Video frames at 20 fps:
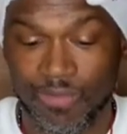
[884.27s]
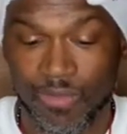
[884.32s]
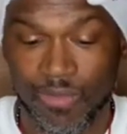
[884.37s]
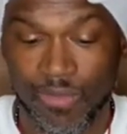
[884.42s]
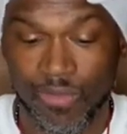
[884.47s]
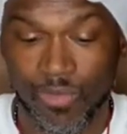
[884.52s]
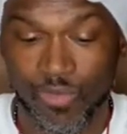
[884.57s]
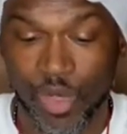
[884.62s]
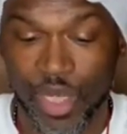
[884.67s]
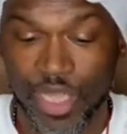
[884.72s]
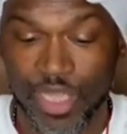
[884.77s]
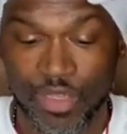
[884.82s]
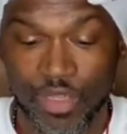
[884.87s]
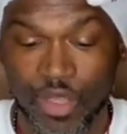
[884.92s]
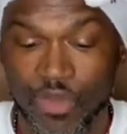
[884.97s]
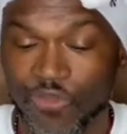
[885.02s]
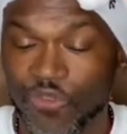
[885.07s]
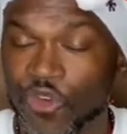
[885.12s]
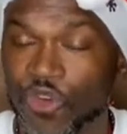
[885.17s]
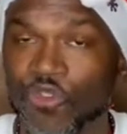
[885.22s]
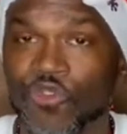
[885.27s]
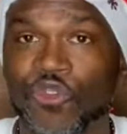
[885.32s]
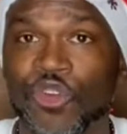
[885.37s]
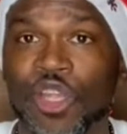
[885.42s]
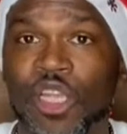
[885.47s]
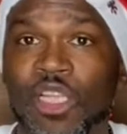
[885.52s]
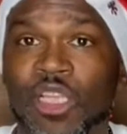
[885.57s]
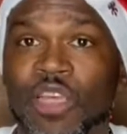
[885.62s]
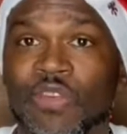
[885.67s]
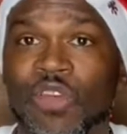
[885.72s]
But feel free to
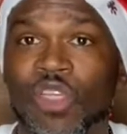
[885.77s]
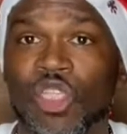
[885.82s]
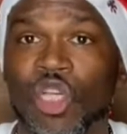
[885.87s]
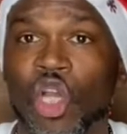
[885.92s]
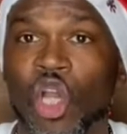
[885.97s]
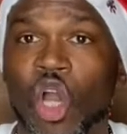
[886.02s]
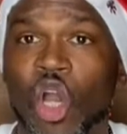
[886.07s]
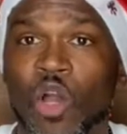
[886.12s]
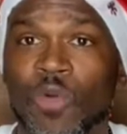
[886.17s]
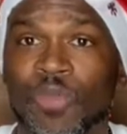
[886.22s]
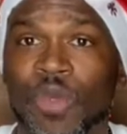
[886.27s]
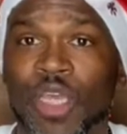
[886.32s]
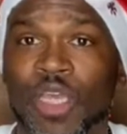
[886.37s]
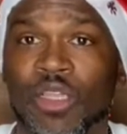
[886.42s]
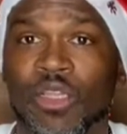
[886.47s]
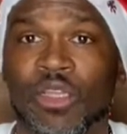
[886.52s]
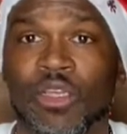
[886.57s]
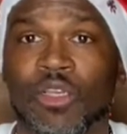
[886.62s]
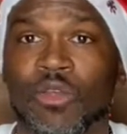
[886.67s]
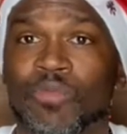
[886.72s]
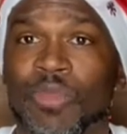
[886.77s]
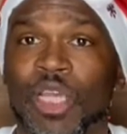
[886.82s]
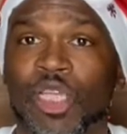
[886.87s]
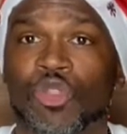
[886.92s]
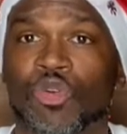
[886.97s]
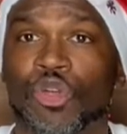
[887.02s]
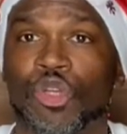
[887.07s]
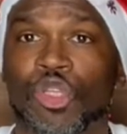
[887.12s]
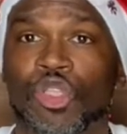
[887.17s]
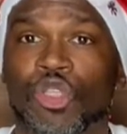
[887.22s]
leave us a comment. Make sure you
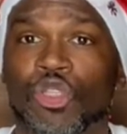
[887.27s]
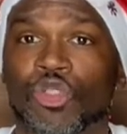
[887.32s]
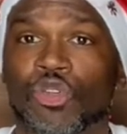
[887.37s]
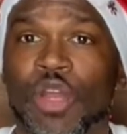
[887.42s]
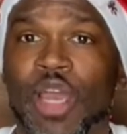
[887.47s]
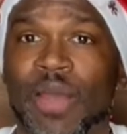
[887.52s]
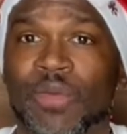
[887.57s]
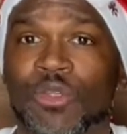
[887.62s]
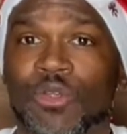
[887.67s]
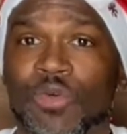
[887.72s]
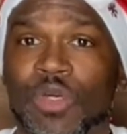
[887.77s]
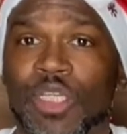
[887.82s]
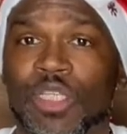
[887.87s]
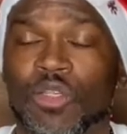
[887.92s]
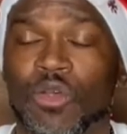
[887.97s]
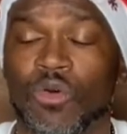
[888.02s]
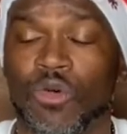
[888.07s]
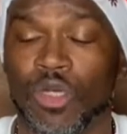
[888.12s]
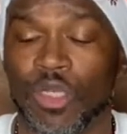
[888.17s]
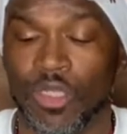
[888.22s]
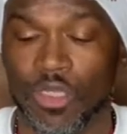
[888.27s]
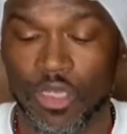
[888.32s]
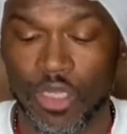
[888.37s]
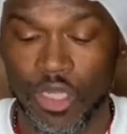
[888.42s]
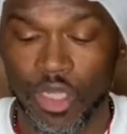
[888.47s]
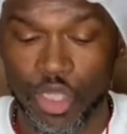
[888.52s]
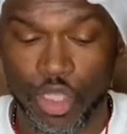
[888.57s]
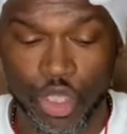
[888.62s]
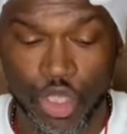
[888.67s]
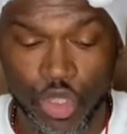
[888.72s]
subscribe to us on
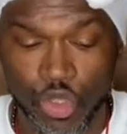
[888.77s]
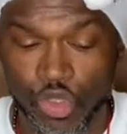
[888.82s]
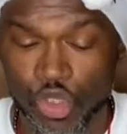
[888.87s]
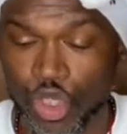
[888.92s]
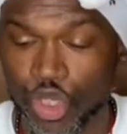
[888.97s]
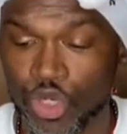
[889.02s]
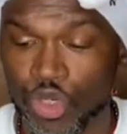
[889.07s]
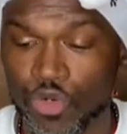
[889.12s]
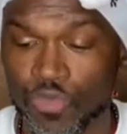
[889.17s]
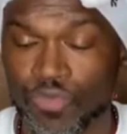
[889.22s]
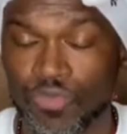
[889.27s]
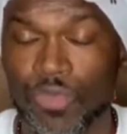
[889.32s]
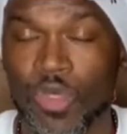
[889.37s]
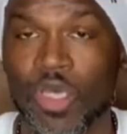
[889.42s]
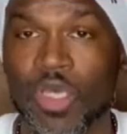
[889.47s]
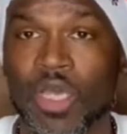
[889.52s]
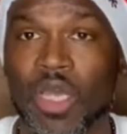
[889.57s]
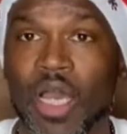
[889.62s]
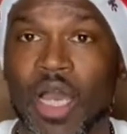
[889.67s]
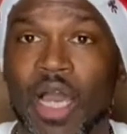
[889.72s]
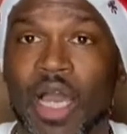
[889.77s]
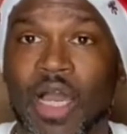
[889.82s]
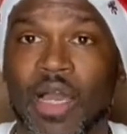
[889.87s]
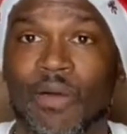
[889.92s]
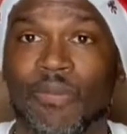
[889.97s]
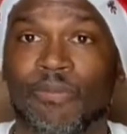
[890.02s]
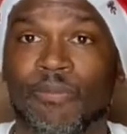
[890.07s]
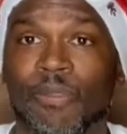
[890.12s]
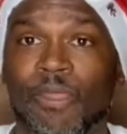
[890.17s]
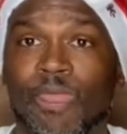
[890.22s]
YouTube.
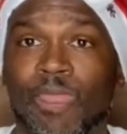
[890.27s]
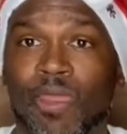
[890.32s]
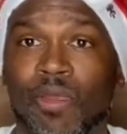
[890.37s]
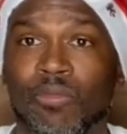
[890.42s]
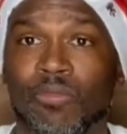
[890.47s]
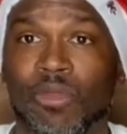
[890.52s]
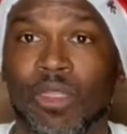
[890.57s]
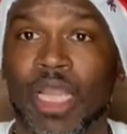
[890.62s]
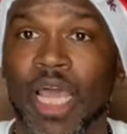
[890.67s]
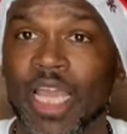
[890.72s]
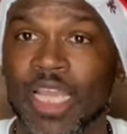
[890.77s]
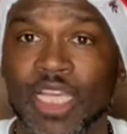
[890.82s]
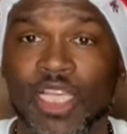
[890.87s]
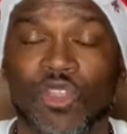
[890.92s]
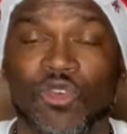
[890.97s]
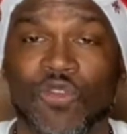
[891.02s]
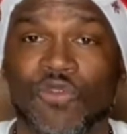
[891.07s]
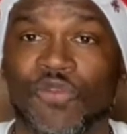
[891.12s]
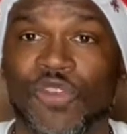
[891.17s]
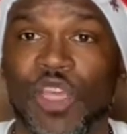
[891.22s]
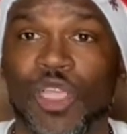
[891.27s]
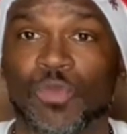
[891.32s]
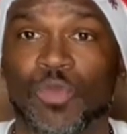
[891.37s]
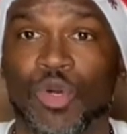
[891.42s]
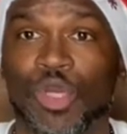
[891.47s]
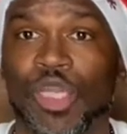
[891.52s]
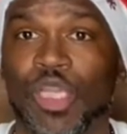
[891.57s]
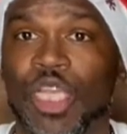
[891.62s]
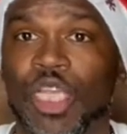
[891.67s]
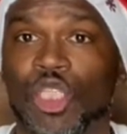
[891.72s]
Like us on Facebook and
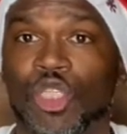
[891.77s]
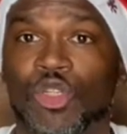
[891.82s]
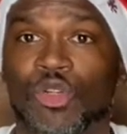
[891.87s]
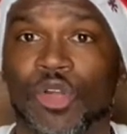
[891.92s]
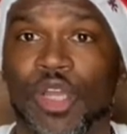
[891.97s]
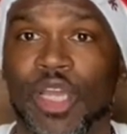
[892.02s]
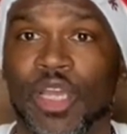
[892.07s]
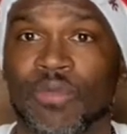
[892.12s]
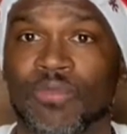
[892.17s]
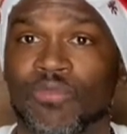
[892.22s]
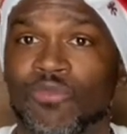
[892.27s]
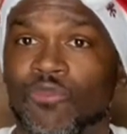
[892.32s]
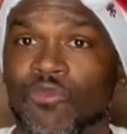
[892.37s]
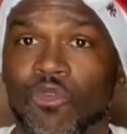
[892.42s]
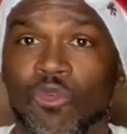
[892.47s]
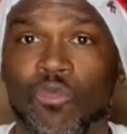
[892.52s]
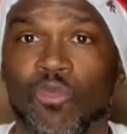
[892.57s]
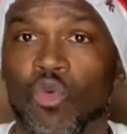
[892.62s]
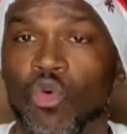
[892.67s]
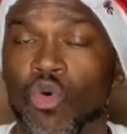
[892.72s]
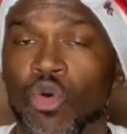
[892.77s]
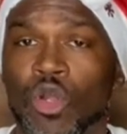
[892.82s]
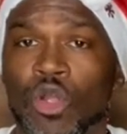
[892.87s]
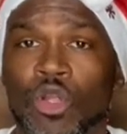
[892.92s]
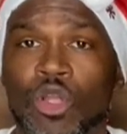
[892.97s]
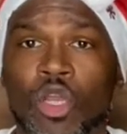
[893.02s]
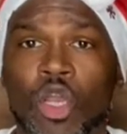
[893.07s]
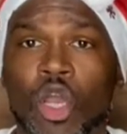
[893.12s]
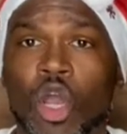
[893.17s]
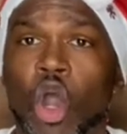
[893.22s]
Instagram for more.
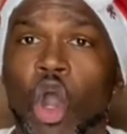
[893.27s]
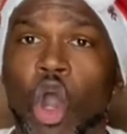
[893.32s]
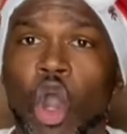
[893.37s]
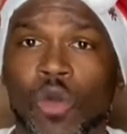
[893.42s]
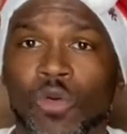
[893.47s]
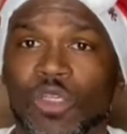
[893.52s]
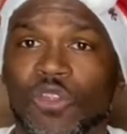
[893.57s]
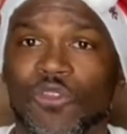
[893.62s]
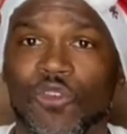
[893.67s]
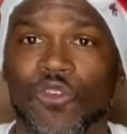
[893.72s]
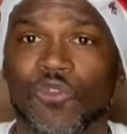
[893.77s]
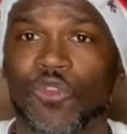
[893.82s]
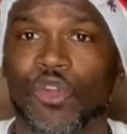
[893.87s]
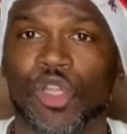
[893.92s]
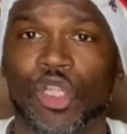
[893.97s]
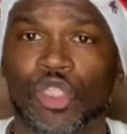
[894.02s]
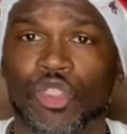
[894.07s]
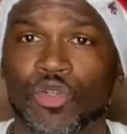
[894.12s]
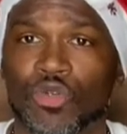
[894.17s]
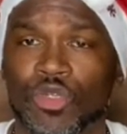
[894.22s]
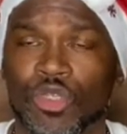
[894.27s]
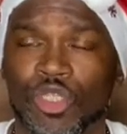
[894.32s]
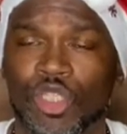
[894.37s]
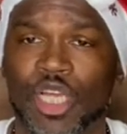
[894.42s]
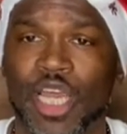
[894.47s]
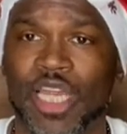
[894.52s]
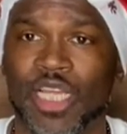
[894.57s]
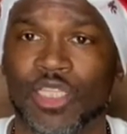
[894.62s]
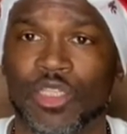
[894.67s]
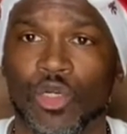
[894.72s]
Always feel free to chat
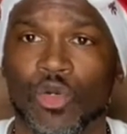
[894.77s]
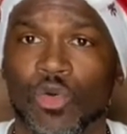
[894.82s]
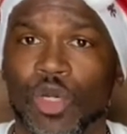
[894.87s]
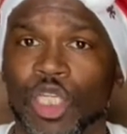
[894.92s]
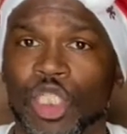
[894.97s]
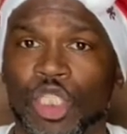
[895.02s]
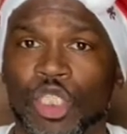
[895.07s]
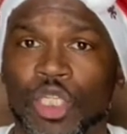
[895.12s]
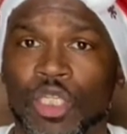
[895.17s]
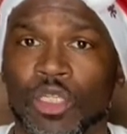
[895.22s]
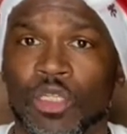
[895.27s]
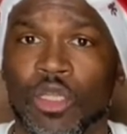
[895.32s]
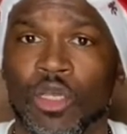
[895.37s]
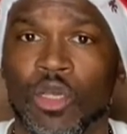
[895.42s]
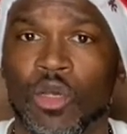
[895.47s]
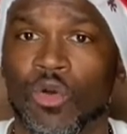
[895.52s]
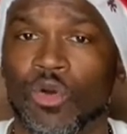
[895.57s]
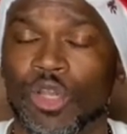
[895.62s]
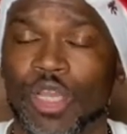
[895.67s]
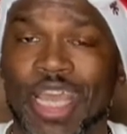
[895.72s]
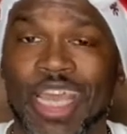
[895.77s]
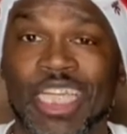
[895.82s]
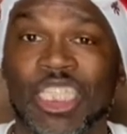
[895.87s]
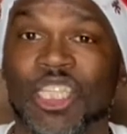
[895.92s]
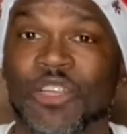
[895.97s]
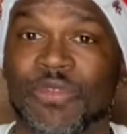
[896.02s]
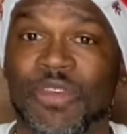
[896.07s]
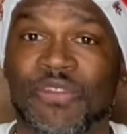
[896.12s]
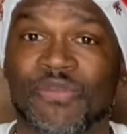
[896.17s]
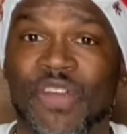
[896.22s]
us a question on
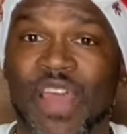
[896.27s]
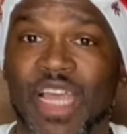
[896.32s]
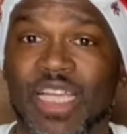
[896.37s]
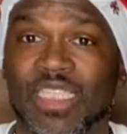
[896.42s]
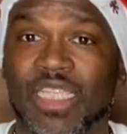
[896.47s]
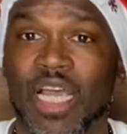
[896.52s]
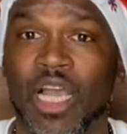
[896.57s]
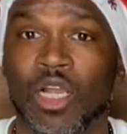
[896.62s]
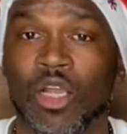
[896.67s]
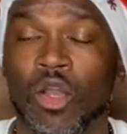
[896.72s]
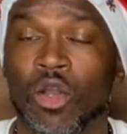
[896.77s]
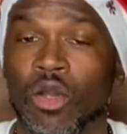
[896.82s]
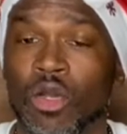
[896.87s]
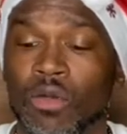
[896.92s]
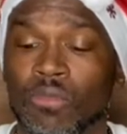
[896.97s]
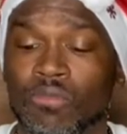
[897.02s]
htvfast.com.